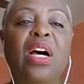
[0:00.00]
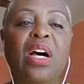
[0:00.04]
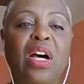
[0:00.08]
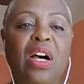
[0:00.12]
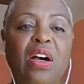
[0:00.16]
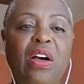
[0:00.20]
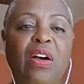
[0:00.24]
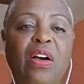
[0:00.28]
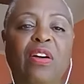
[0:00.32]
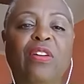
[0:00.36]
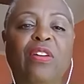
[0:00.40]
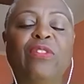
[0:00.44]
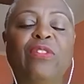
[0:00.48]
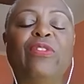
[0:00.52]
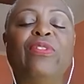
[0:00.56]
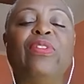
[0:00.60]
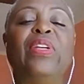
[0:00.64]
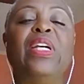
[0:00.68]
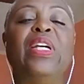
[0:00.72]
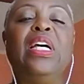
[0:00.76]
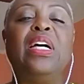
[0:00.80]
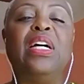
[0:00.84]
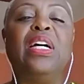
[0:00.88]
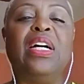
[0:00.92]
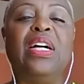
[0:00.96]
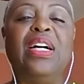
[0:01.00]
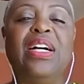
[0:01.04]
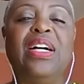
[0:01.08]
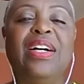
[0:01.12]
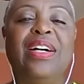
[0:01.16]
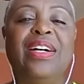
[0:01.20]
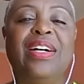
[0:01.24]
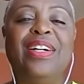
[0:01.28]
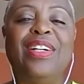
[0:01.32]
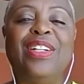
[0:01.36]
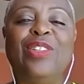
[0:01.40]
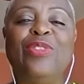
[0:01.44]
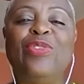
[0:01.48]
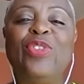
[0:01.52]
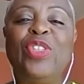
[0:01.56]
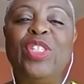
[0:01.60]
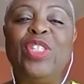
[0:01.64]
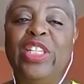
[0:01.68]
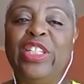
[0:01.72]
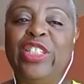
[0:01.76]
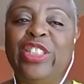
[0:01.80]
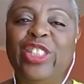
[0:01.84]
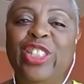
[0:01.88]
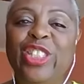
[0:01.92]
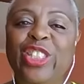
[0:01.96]
of
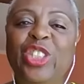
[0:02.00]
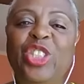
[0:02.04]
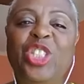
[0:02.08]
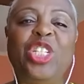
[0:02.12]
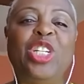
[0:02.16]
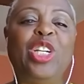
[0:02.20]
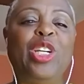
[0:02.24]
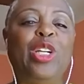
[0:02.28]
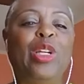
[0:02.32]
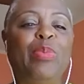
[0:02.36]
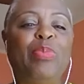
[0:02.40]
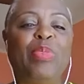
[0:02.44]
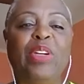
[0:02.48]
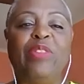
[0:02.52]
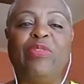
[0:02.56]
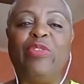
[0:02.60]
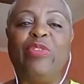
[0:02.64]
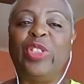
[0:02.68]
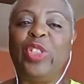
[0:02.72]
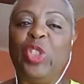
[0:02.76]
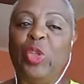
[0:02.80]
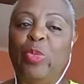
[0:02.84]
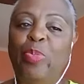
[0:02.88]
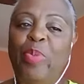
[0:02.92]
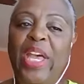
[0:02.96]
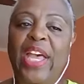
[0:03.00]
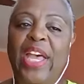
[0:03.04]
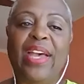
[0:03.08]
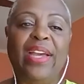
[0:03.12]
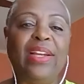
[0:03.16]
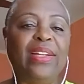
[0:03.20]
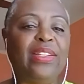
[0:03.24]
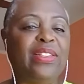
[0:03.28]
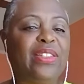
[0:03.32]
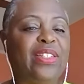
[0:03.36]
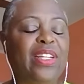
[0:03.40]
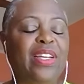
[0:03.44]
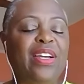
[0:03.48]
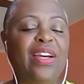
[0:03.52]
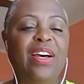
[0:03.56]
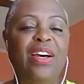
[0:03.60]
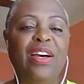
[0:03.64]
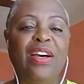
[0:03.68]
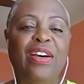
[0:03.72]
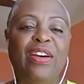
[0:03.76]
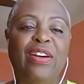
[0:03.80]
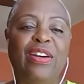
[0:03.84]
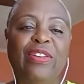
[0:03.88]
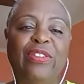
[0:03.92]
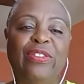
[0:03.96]
citizenship, of respect,
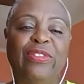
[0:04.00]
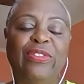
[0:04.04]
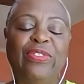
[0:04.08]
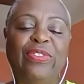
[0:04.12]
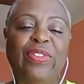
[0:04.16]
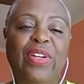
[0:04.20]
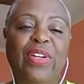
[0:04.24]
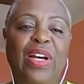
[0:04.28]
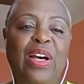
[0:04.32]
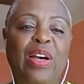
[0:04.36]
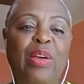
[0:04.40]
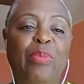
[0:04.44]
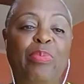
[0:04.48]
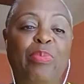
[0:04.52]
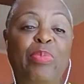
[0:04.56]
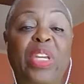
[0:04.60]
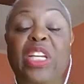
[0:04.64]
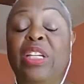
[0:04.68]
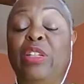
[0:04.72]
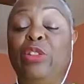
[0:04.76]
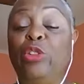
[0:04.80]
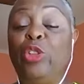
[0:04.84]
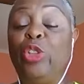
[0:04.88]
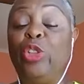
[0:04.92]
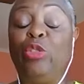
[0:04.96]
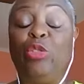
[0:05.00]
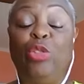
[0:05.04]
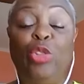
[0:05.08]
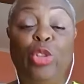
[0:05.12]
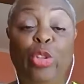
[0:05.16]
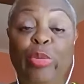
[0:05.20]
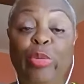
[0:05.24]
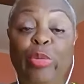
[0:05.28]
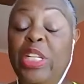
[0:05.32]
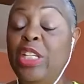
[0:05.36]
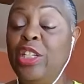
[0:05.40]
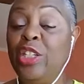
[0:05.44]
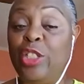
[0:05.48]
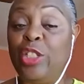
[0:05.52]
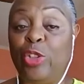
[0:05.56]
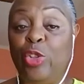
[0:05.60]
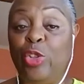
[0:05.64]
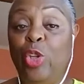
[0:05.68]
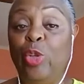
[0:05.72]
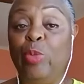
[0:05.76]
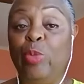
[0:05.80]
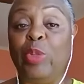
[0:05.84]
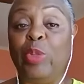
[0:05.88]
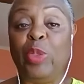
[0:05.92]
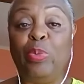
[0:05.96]
of being treated
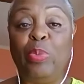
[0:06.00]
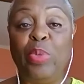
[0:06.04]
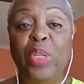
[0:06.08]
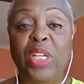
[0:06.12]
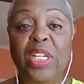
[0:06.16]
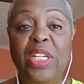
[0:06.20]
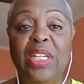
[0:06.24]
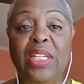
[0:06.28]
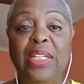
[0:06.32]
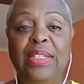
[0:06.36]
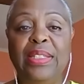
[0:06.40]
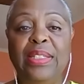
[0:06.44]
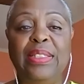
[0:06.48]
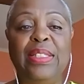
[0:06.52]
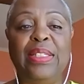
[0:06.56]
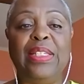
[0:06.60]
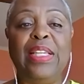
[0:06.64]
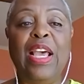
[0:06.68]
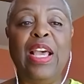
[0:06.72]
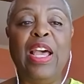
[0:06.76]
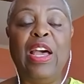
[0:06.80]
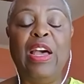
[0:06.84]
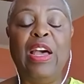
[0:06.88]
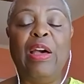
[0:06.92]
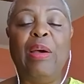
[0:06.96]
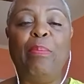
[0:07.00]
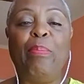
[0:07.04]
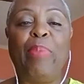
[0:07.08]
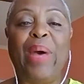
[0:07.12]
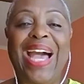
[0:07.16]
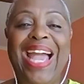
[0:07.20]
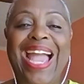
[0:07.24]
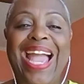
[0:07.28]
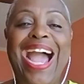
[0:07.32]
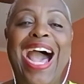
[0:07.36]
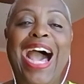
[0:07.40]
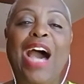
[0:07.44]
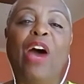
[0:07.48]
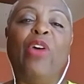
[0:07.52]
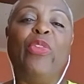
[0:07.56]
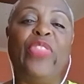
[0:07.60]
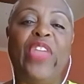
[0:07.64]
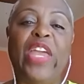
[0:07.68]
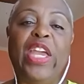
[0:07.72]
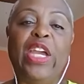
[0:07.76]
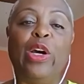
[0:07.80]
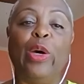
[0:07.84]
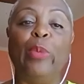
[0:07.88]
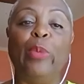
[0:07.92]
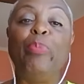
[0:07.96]
as human beings by how
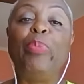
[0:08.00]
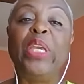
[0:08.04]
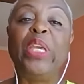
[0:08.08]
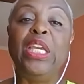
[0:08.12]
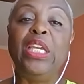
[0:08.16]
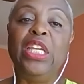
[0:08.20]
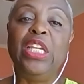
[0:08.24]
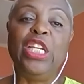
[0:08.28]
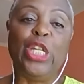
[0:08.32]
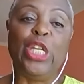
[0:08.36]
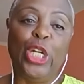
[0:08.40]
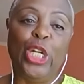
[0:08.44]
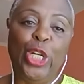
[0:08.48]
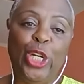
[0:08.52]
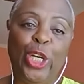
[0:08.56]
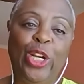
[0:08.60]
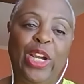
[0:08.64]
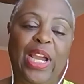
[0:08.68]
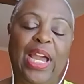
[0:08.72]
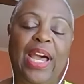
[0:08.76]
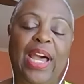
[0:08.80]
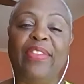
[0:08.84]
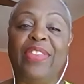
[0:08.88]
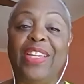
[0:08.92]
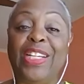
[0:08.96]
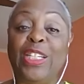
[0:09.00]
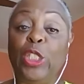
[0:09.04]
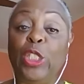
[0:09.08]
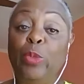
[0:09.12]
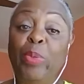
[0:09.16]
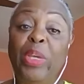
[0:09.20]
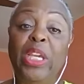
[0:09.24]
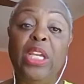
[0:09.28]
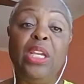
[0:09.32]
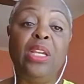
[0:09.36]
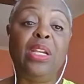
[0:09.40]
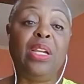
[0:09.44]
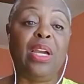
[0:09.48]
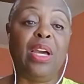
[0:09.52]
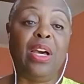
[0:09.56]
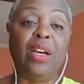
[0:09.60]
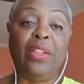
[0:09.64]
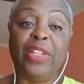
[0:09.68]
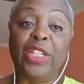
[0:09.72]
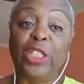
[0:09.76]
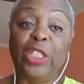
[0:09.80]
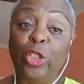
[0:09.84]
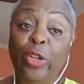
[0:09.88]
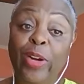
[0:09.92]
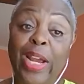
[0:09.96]
they appear, how they speak, how
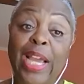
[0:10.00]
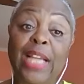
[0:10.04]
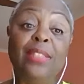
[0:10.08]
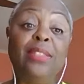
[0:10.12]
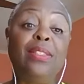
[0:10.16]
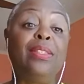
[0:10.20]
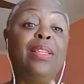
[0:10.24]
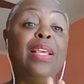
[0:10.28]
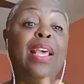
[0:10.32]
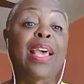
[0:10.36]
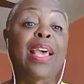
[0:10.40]
they dress,